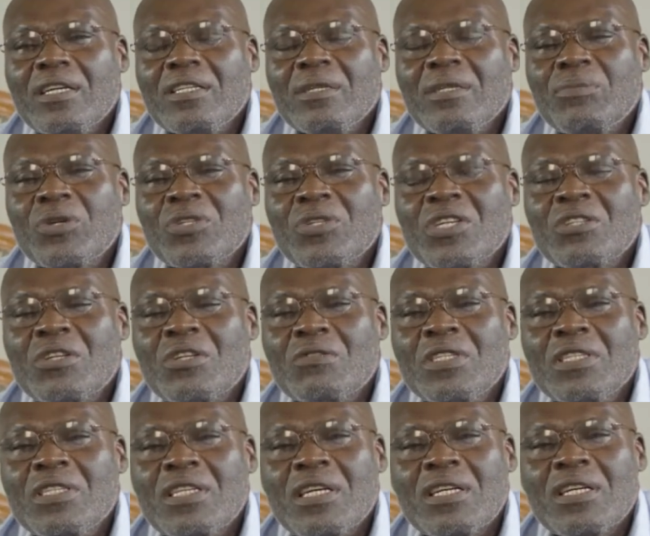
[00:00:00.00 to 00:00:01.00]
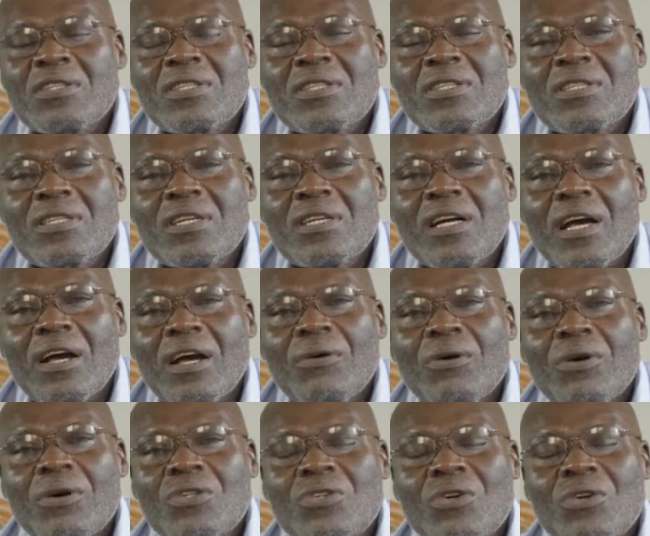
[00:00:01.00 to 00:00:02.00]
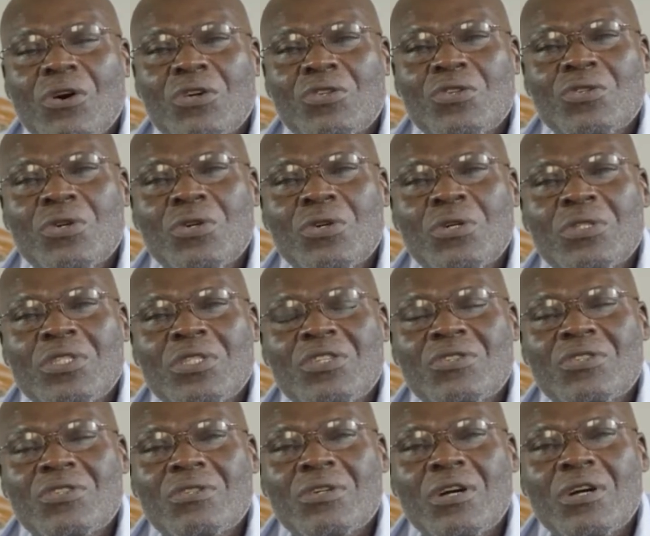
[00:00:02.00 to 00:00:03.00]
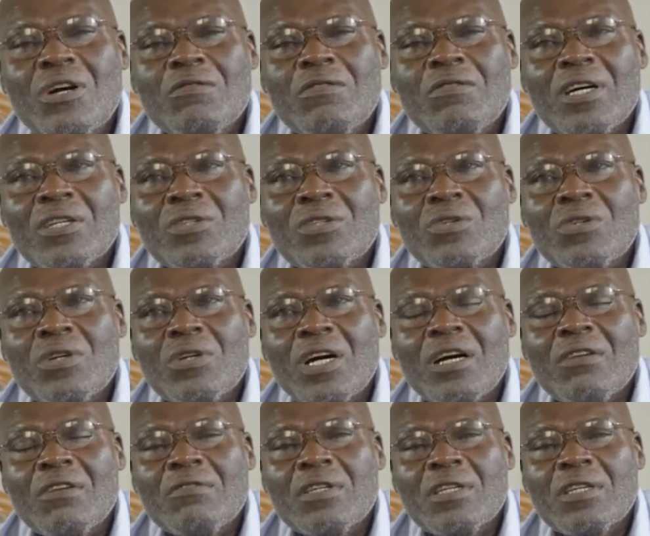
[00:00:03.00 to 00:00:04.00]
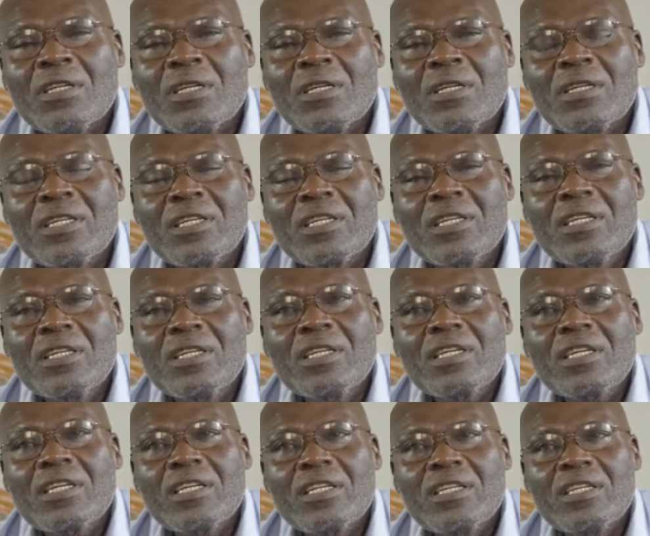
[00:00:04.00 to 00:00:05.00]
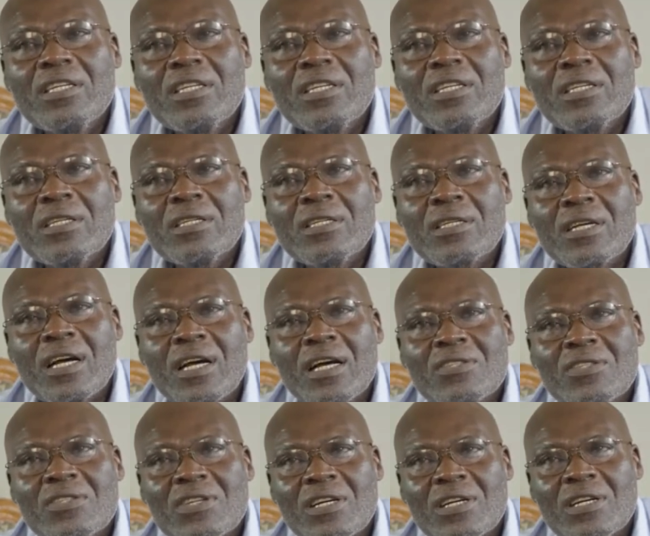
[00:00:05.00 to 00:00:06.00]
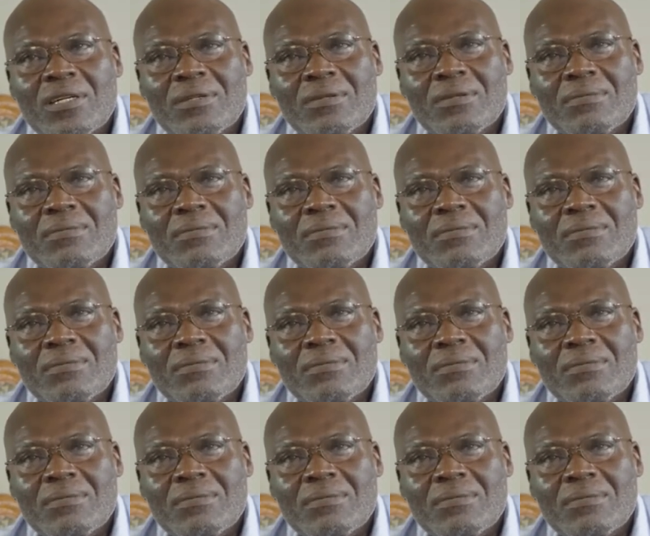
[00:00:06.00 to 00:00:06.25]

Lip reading: in the process of the test, I was also discovered to have kidney cancer.